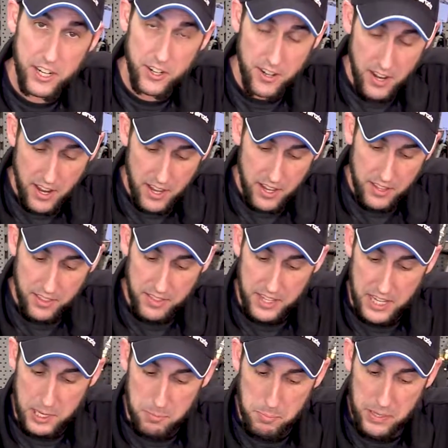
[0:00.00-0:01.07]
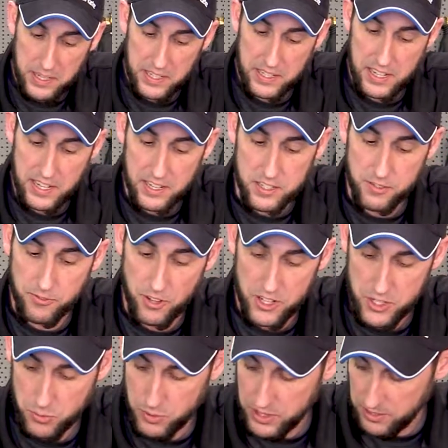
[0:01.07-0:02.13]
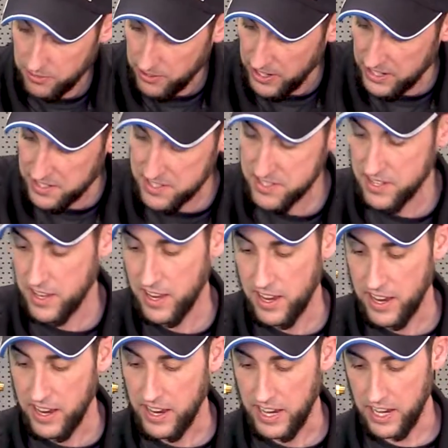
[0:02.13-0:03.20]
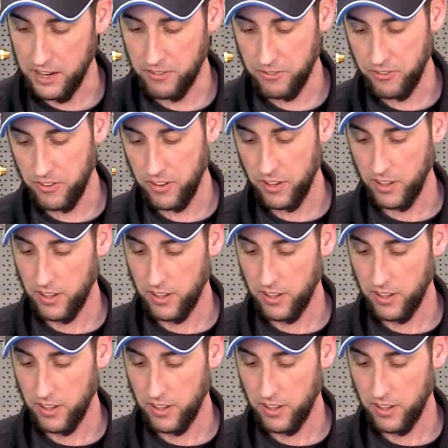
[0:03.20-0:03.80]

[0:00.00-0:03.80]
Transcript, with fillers: here, the pin is flush with the face. If